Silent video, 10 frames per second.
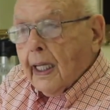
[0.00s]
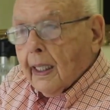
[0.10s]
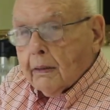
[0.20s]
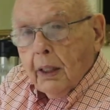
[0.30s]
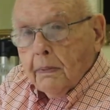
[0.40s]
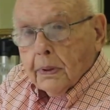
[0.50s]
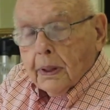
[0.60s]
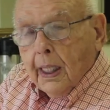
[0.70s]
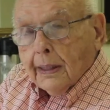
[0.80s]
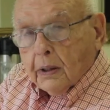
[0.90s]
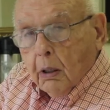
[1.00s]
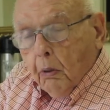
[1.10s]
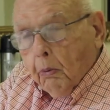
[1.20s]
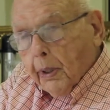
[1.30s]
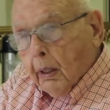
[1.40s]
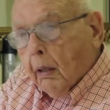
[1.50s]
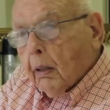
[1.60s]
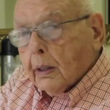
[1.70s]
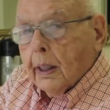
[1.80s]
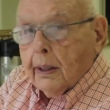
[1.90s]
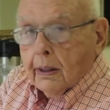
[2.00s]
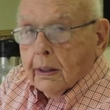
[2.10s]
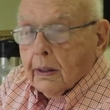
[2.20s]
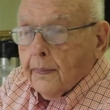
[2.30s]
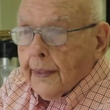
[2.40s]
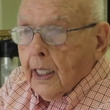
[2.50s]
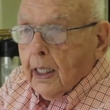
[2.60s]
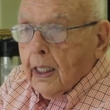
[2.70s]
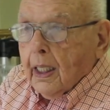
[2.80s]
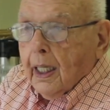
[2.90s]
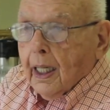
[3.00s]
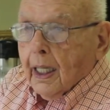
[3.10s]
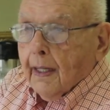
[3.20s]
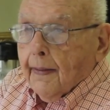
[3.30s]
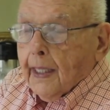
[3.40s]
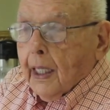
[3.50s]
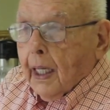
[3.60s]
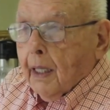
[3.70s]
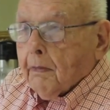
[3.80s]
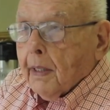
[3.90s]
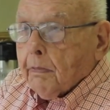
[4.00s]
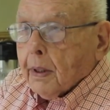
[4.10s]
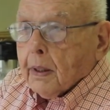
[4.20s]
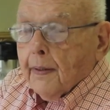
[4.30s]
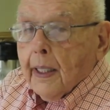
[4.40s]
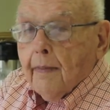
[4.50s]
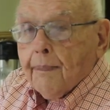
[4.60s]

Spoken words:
activity, at the going on here. I remember